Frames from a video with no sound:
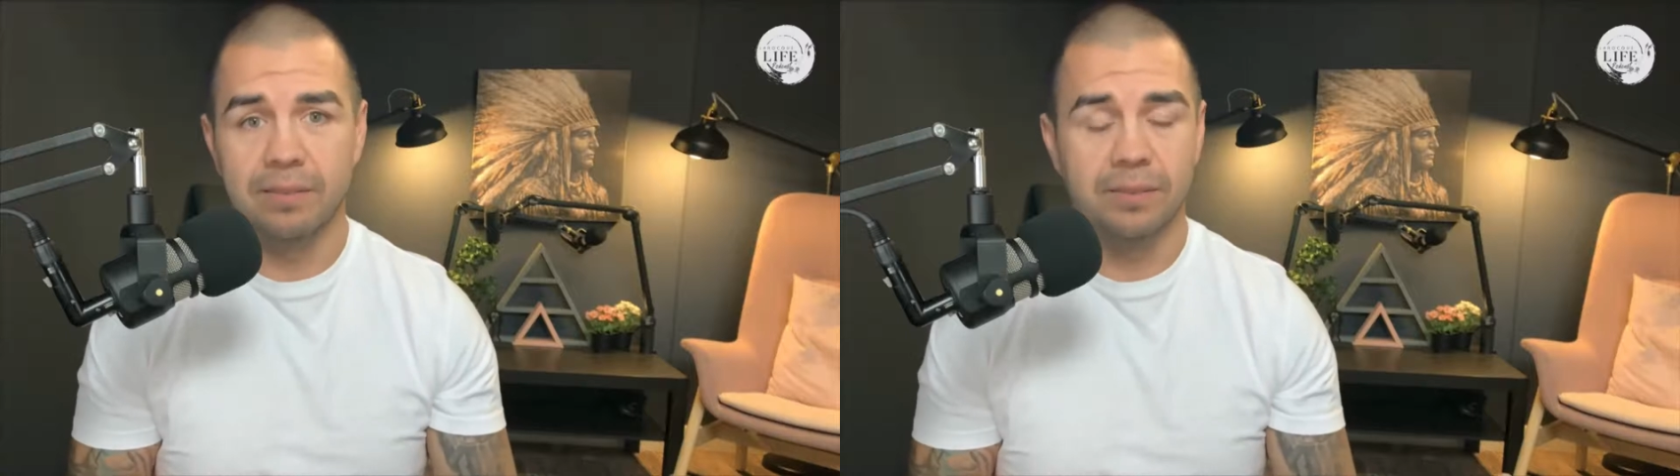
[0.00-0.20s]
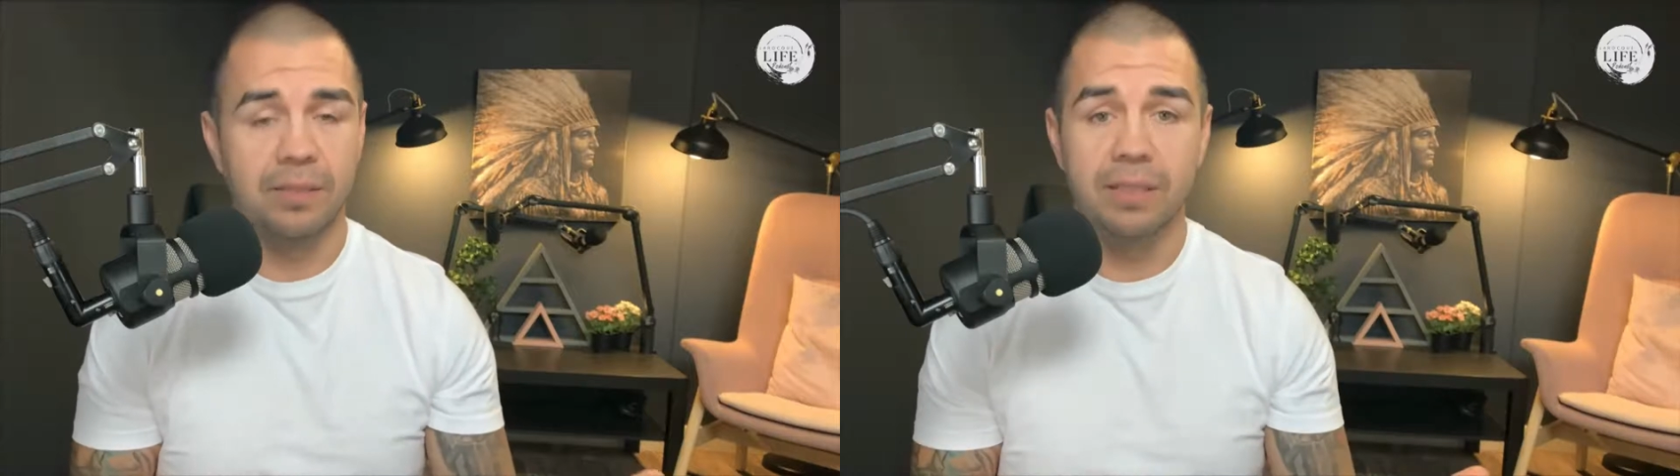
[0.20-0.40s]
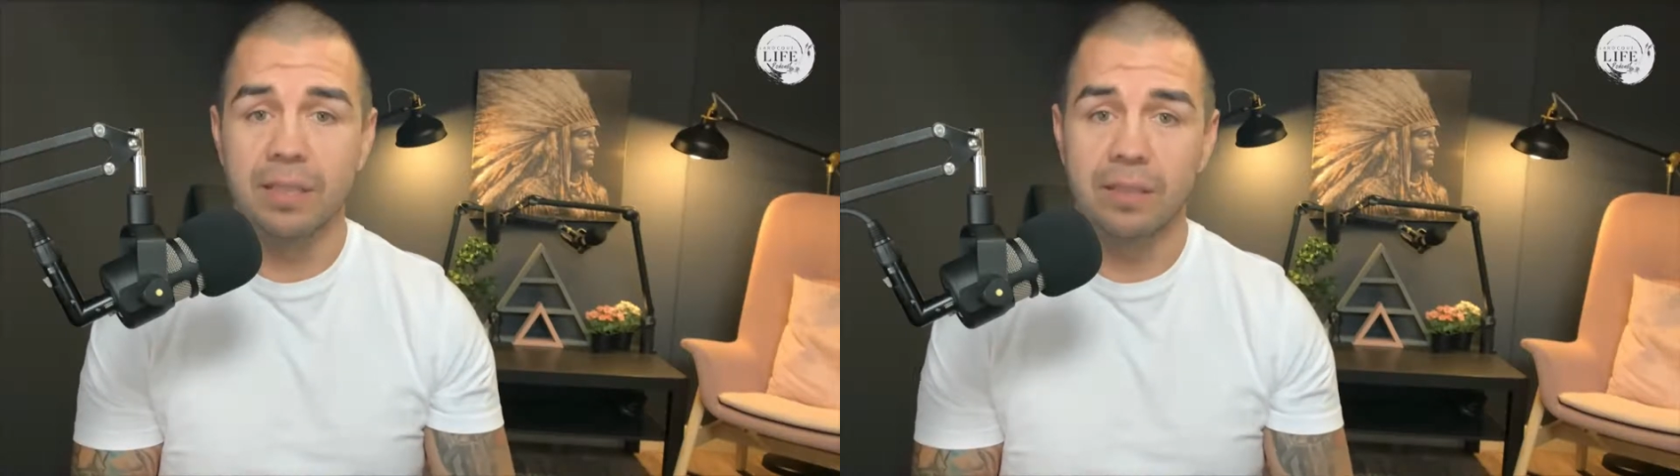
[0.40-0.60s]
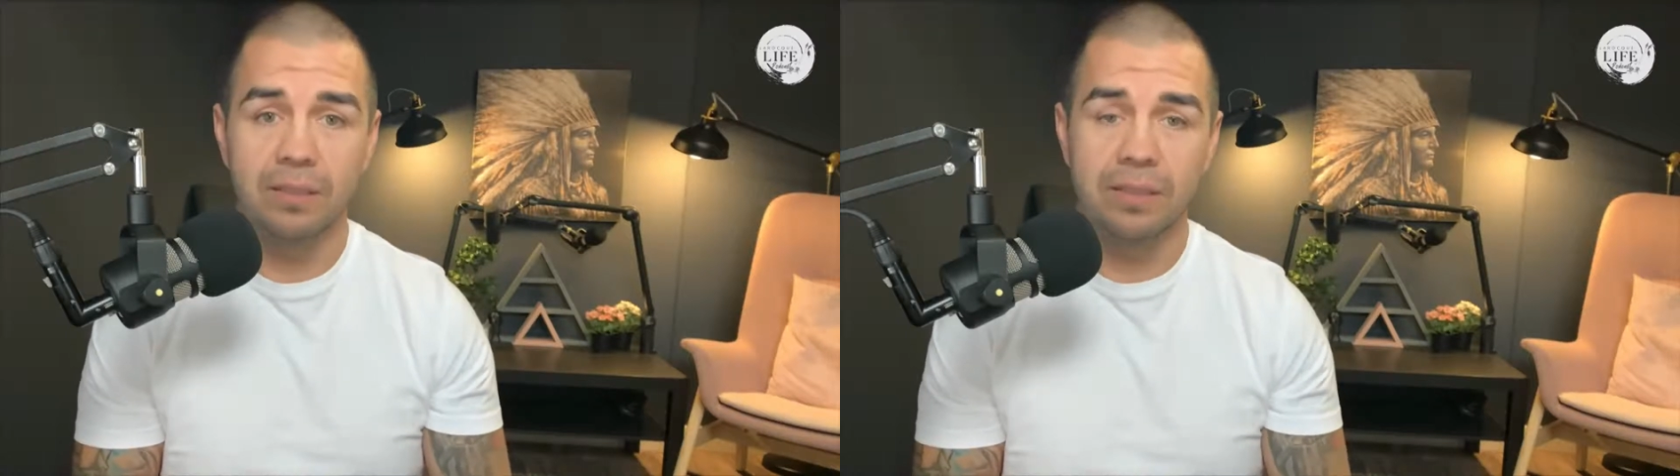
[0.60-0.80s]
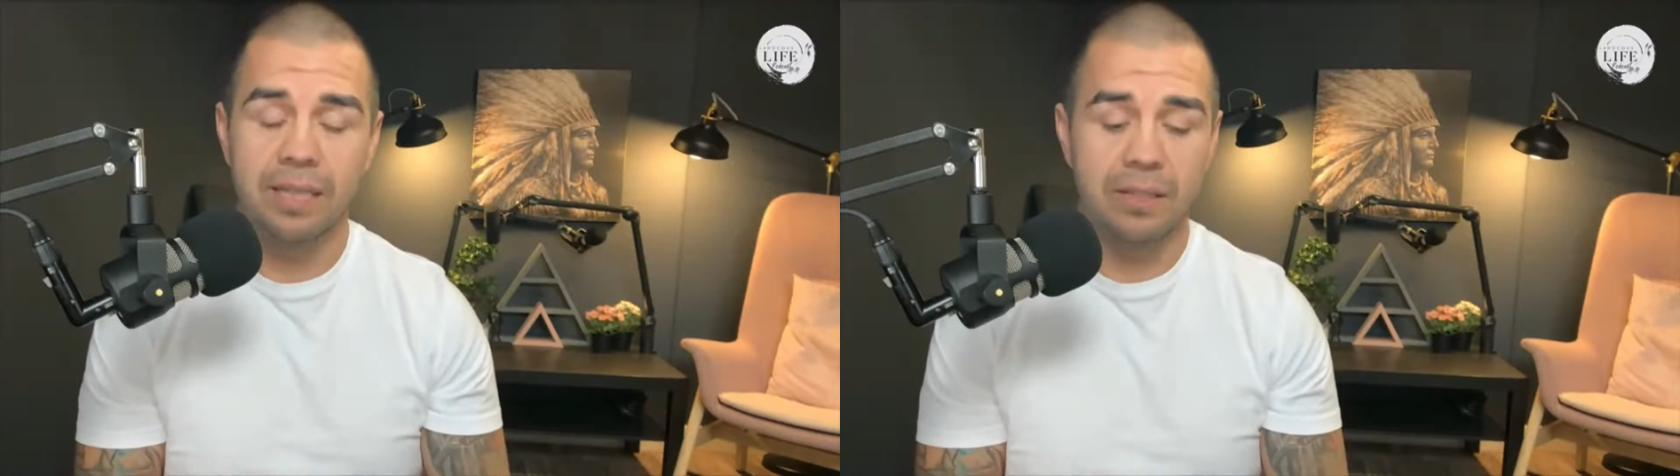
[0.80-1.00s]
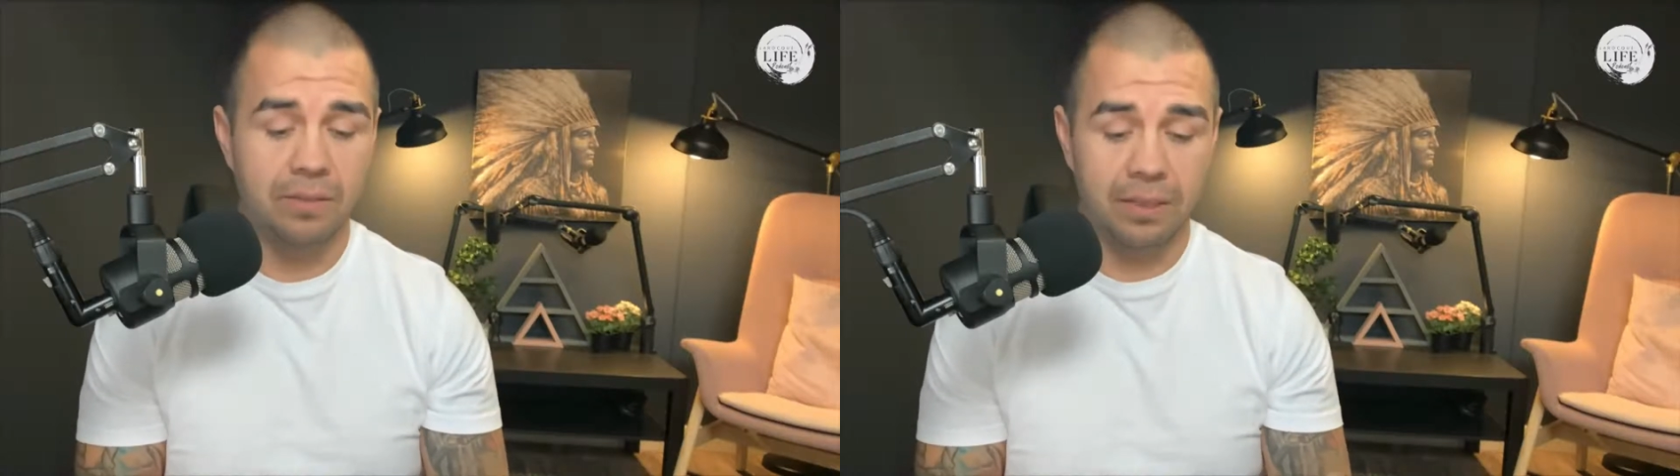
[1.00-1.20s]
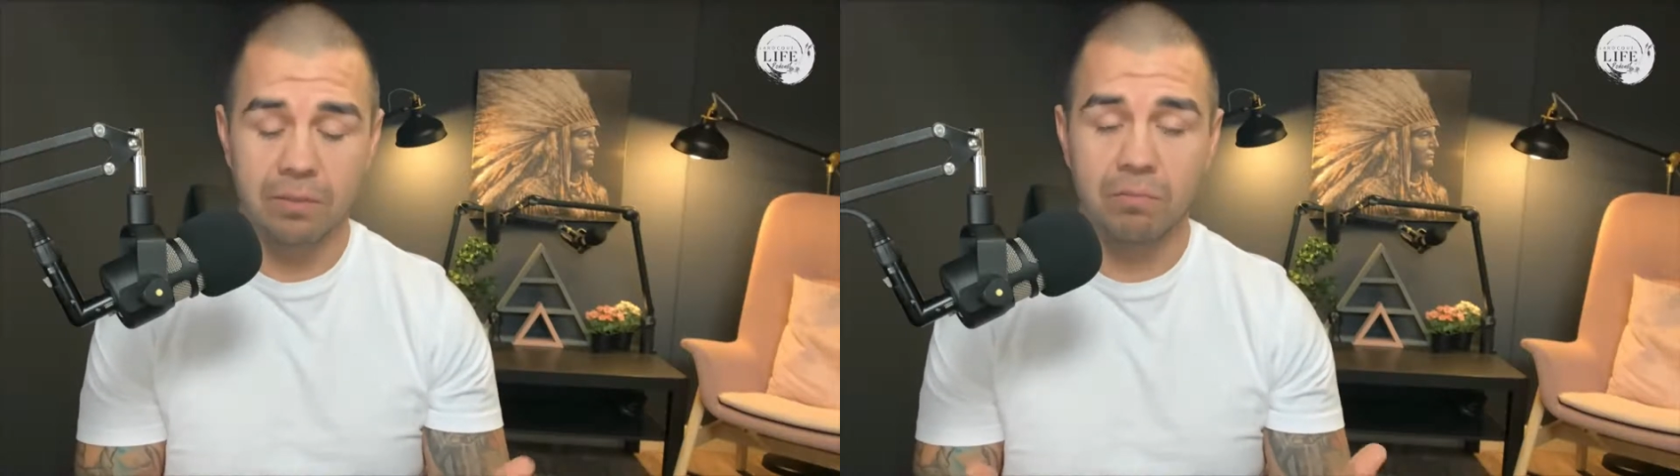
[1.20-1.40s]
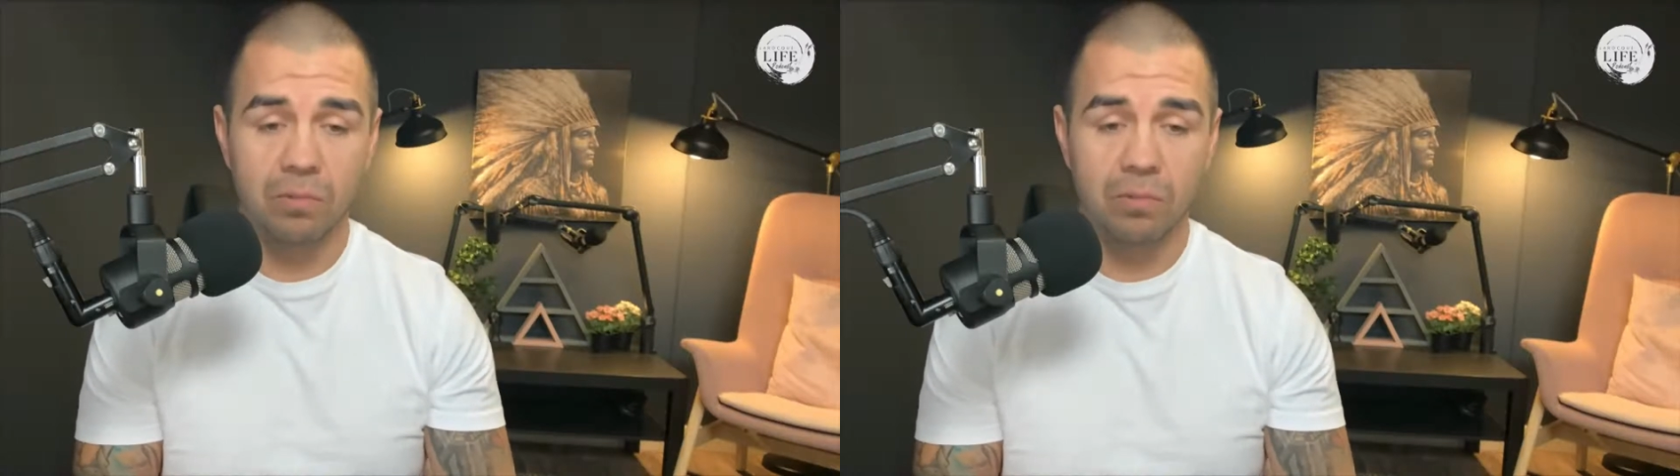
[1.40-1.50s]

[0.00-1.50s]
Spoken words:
So you got to look down, like